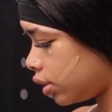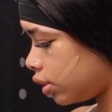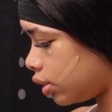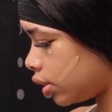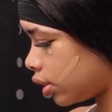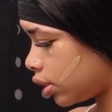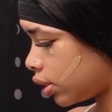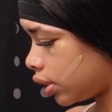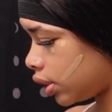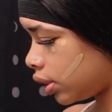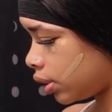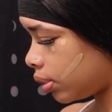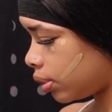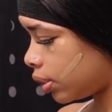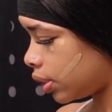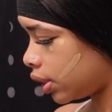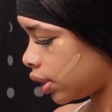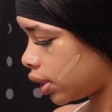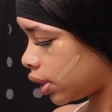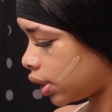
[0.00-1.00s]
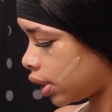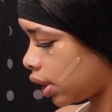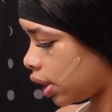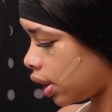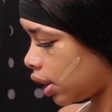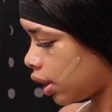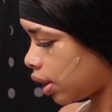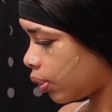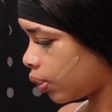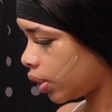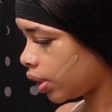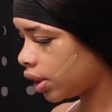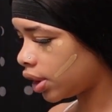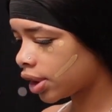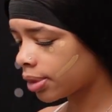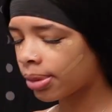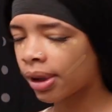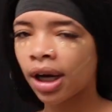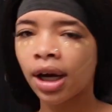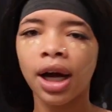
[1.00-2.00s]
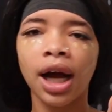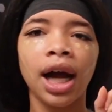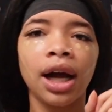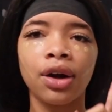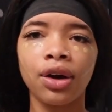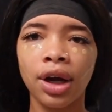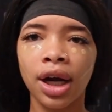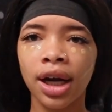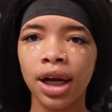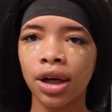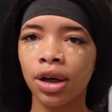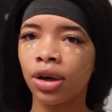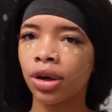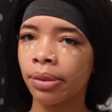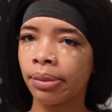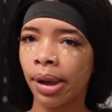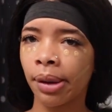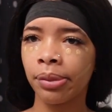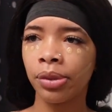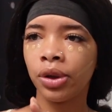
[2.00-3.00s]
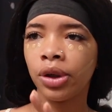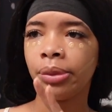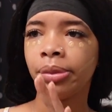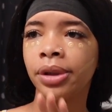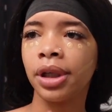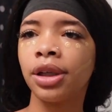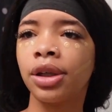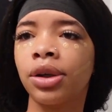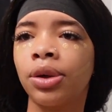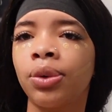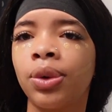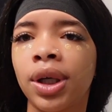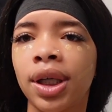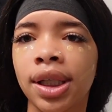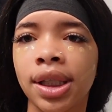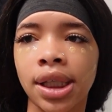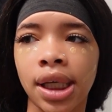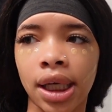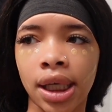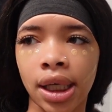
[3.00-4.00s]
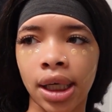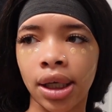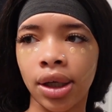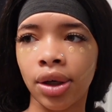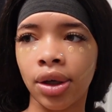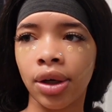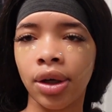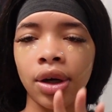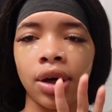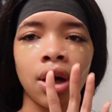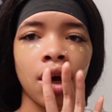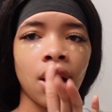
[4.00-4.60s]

you go in with, where is my, I gotta go get my beauty blender. 1 second, girl.